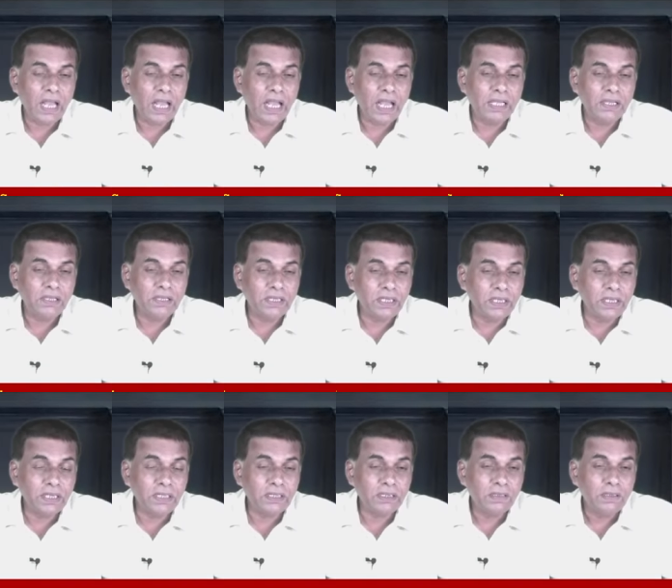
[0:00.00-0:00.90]
i
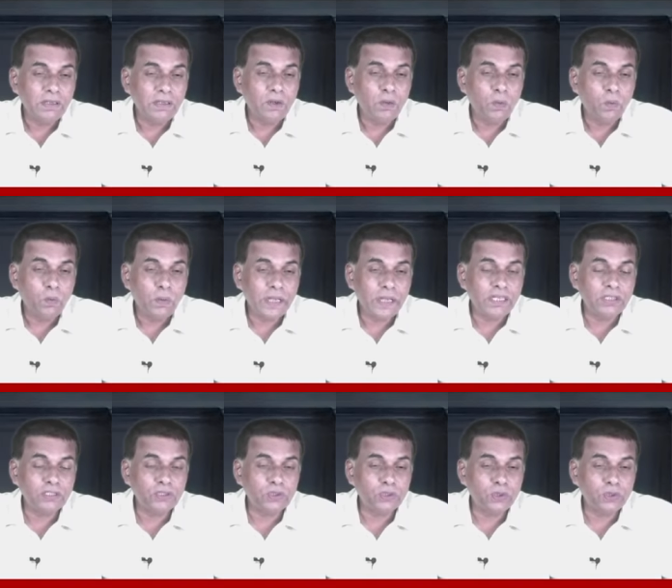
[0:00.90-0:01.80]
hear
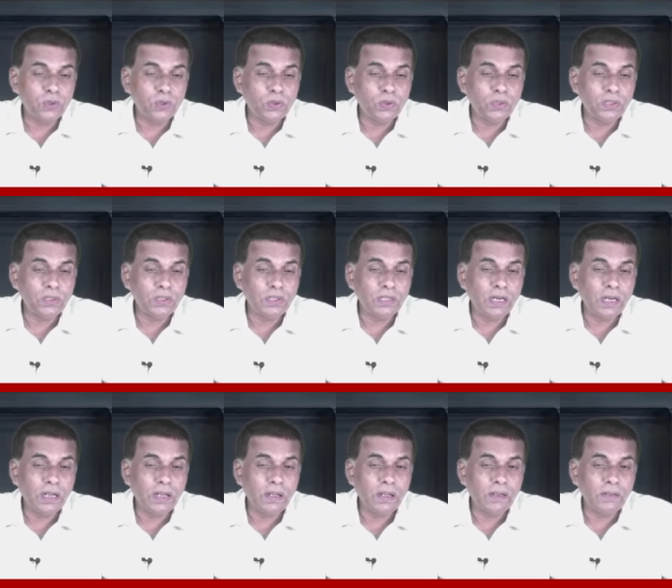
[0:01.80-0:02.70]
very soon
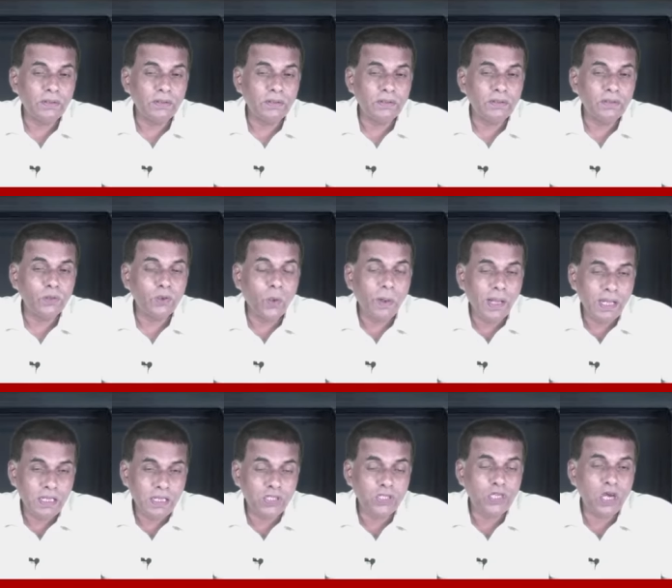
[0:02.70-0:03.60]
uh, you
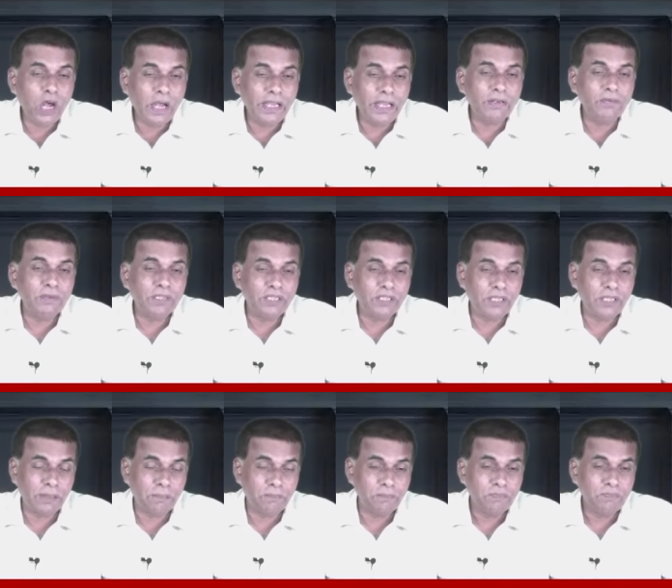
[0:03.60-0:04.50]
will join with
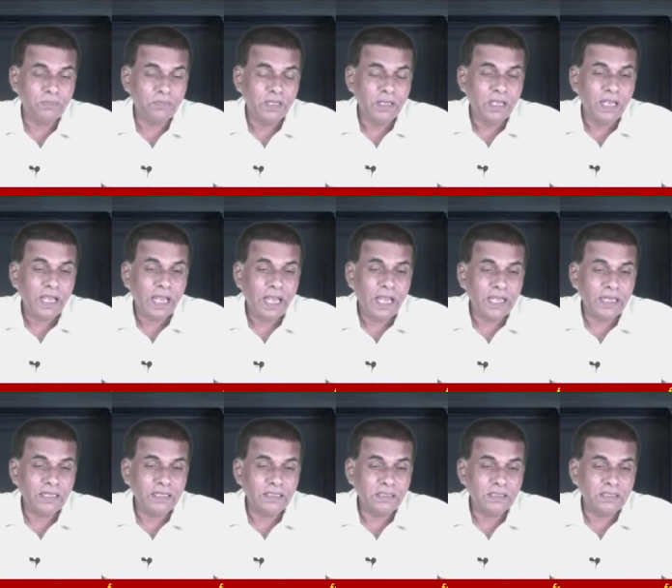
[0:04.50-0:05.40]
him
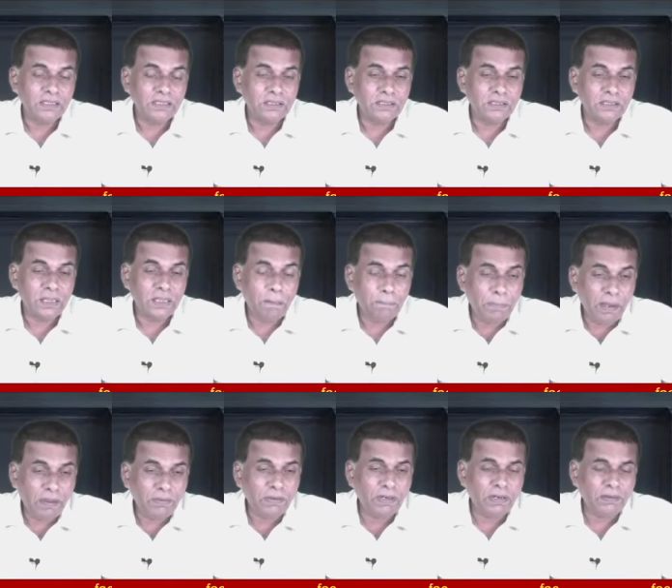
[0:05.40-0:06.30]
and uh, the
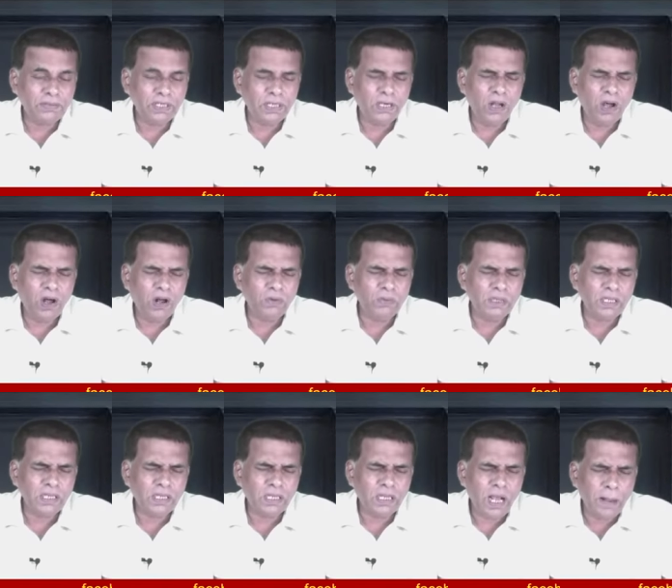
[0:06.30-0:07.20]
power of the lord
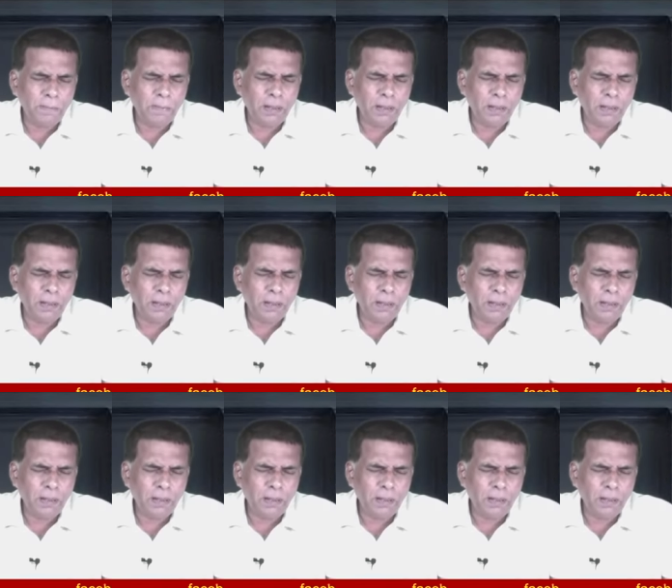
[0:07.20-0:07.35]
will come